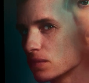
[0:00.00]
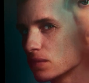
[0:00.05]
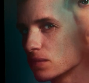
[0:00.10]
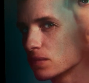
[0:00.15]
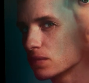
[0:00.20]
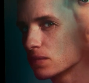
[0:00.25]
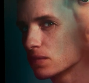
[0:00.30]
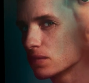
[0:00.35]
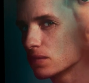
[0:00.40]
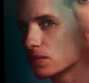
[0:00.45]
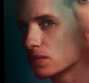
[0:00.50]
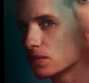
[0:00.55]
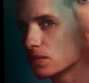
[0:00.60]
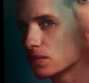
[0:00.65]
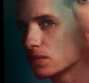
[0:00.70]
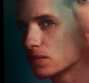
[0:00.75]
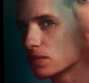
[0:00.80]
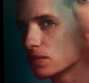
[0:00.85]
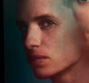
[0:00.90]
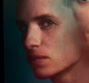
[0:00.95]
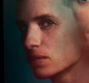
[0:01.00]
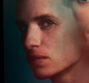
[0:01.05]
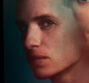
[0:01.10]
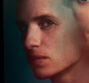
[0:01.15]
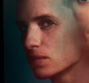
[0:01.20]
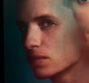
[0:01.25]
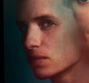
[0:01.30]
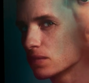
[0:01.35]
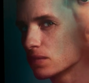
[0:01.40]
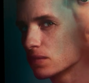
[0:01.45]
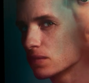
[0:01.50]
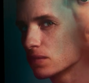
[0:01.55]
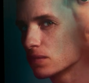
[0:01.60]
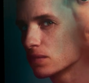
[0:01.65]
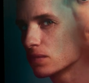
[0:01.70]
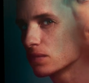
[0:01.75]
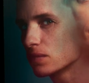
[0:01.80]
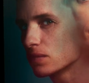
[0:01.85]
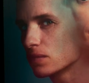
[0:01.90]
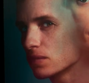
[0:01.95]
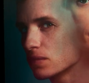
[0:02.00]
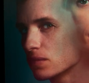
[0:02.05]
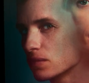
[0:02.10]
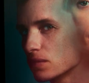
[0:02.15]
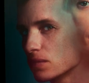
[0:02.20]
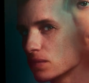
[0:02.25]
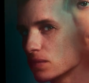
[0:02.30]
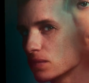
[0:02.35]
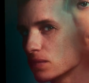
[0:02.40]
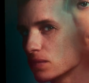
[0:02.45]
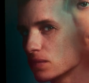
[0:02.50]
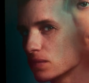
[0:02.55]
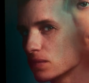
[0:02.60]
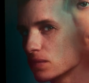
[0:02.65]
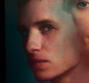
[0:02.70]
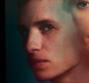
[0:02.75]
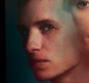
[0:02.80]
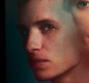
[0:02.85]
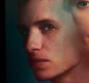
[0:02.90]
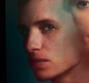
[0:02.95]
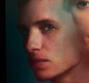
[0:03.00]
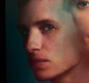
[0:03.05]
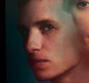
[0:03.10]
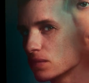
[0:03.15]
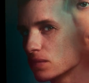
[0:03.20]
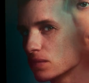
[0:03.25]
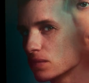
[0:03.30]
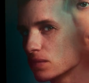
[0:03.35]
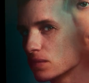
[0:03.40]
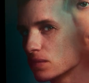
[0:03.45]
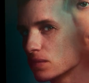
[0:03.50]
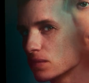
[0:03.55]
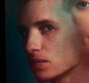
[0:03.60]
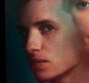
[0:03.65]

The person shown says nothing.